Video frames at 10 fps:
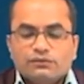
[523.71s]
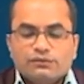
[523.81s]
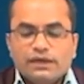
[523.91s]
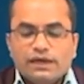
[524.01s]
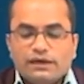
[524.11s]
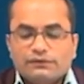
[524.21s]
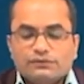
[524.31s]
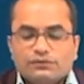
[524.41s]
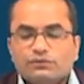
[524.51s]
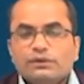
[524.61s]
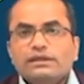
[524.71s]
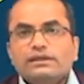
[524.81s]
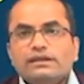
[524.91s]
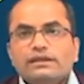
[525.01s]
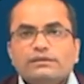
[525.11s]
We have two
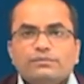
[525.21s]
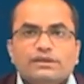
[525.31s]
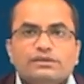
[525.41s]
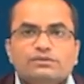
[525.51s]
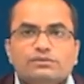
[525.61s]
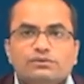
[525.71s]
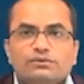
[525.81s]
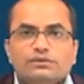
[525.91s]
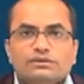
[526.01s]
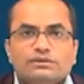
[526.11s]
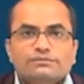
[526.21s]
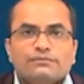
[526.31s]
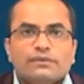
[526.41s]
linearly independent solutions